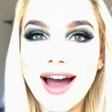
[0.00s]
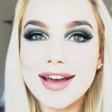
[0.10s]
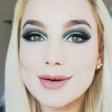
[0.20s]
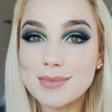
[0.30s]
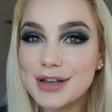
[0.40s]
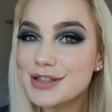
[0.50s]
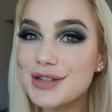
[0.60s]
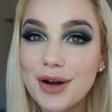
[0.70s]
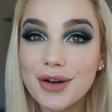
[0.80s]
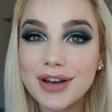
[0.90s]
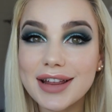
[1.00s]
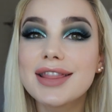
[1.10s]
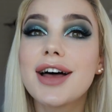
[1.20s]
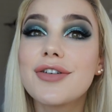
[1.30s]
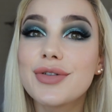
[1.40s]
I am so
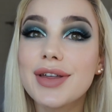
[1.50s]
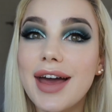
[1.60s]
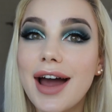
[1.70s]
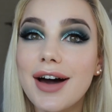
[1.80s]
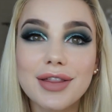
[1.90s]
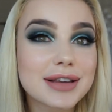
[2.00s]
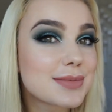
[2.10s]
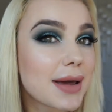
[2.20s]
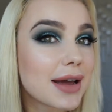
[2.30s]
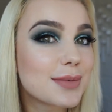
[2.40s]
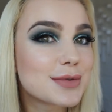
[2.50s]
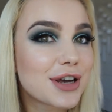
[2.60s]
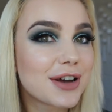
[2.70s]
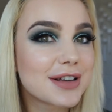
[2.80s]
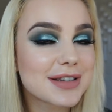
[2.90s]
in love with how this makeup
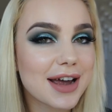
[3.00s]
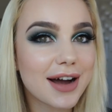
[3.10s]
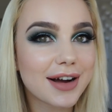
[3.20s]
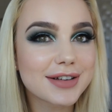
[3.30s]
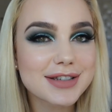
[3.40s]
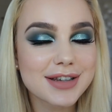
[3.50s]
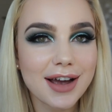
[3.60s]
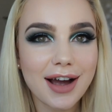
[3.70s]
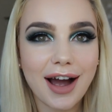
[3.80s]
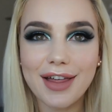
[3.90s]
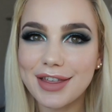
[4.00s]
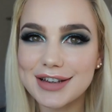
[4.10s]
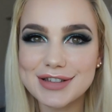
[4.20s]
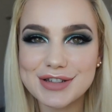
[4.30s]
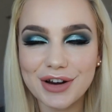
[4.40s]
turned out. I
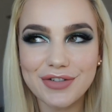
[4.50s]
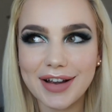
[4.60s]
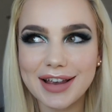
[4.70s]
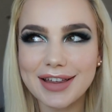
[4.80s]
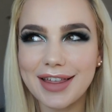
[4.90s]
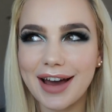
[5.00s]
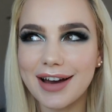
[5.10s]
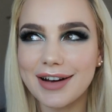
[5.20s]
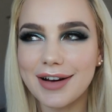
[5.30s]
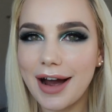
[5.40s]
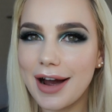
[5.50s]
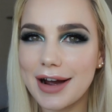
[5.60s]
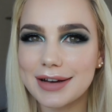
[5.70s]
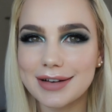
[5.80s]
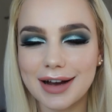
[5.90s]
think it's so funny that
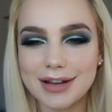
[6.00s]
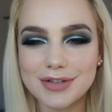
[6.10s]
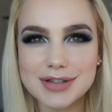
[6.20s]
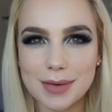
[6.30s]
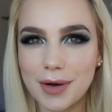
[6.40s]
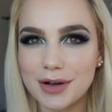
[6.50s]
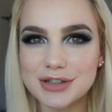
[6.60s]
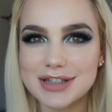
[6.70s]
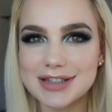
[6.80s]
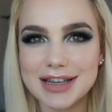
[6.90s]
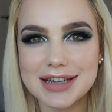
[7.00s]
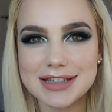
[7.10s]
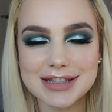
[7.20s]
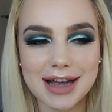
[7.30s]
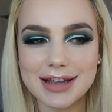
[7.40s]
I kind of subconsciously
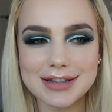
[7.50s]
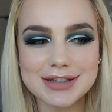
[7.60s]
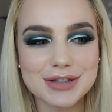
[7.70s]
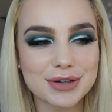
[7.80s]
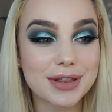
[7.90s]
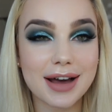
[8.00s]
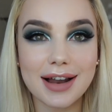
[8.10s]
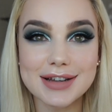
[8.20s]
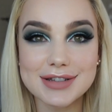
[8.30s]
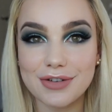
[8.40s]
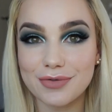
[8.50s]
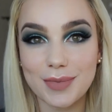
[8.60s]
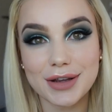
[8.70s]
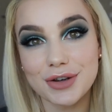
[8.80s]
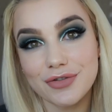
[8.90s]
decided to do the colours of
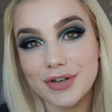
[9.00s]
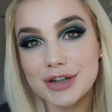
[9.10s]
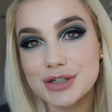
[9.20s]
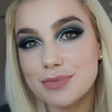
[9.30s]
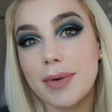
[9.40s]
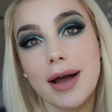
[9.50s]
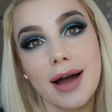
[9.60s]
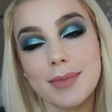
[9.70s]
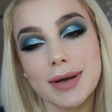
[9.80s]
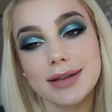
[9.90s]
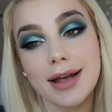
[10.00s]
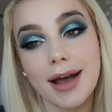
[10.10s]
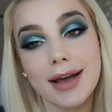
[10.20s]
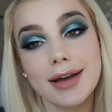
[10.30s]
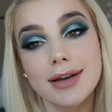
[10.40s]
my new fish, but I mean,
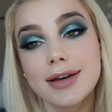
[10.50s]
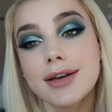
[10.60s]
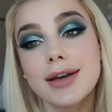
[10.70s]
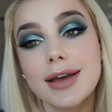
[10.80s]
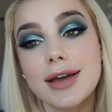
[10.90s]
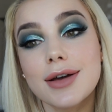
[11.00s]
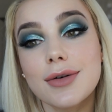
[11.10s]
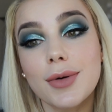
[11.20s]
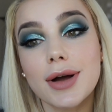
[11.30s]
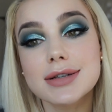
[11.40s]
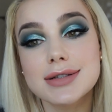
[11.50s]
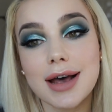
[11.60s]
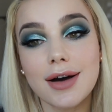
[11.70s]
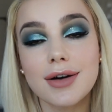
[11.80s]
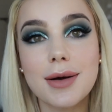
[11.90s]
hey, it worked
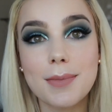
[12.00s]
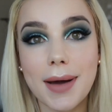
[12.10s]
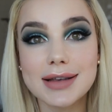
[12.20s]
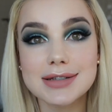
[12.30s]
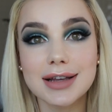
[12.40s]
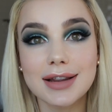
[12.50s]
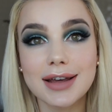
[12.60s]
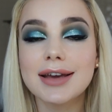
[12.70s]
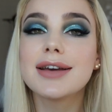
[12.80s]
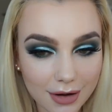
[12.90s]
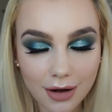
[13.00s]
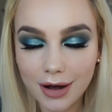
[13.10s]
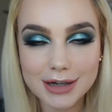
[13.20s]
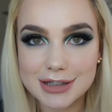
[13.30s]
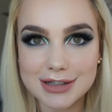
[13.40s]
out amazingly.
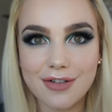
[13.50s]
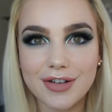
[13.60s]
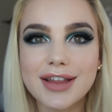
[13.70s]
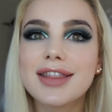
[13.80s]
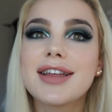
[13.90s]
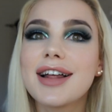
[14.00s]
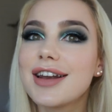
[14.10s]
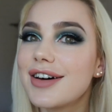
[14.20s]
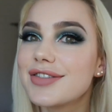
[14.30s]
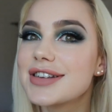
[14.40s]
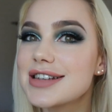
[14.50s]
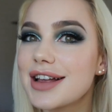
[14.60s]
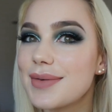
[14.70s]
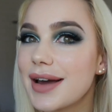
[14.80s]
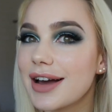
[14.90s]
Oh, I just love it. I love this
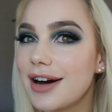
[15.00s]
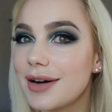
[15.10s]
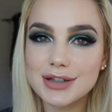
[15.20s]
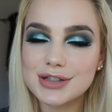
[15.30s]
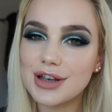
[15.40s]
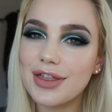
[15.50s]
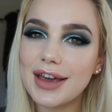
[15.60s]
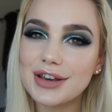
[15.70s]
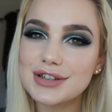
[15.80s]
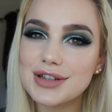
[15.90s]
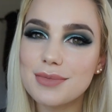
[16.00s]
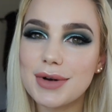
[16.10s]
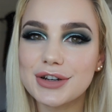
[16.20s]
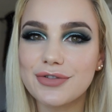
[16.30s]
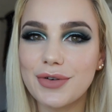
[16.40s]
kind of makeup. So thank you so
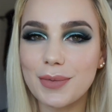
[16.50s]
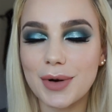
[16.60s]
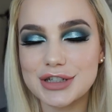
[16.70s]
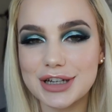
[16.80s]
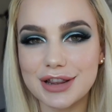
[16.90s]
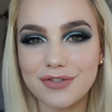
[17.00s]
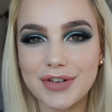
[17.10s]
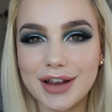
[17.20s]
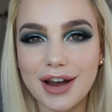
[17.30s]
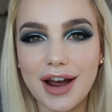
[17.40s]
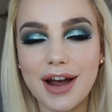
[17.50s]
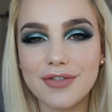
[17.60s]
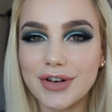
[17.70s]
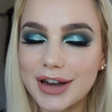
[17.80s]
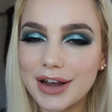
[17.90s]
much for watching the video.
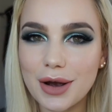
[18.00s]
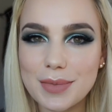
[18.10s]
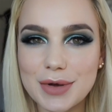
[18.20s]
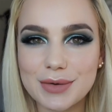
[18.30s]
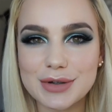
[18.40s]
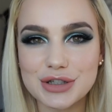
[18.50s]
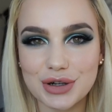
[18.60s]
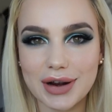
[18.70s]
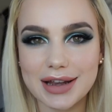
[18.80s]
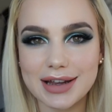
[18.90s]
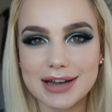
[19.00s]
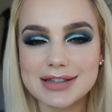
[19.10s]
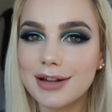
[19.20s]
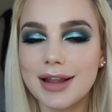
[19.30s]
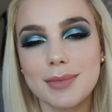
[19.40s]
I really hope you enjoyed
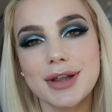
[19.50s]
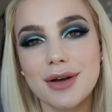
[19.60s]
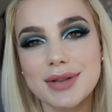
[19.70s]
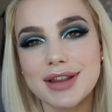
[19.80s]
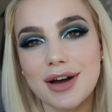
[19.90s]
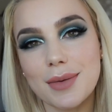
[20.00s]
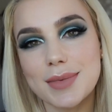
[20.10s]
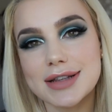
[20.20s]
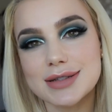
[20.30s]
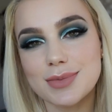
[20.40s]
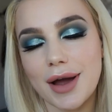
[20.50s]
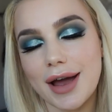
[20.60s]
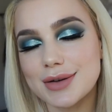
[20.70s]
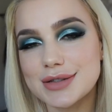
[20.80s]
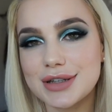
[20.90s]
it. Let me know in the comments what
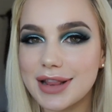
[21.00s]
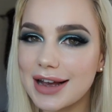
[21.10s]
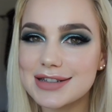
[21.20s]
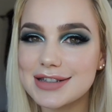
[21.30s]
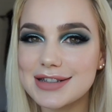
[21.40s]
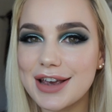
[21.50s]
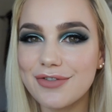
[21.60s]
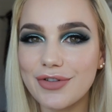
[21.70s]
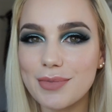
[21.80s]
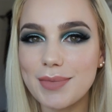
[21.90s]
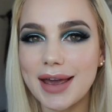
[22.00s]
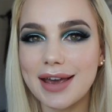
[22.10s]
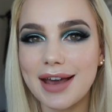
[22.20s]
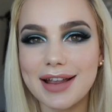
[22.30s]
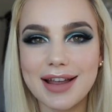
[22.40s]
else you'd like to see from
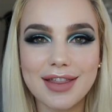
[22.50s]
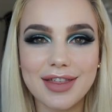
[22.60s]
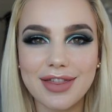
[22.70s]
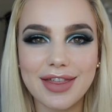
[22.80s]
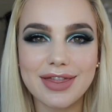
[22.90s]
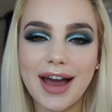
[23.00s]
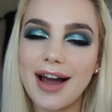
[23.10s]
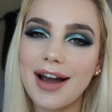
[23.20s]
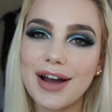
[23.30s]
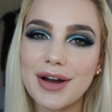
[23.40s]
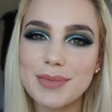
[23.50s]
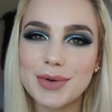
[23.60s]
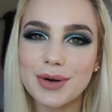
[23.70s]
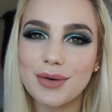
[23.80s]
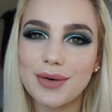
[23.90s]
me, and other than that, I hope
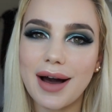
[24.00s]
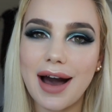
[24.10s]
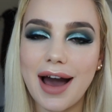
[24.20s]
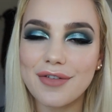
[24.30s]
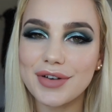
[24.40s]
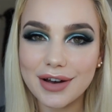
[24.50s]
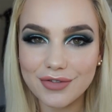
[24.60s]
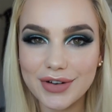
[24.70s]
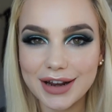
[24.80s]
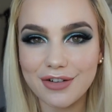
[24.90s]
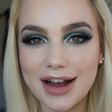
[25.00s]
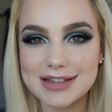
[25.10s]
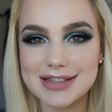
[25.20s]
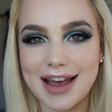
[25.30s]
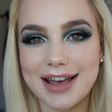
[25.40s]
you all are having a really
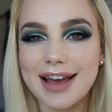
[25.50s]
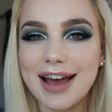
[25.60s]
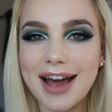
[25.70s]
great day,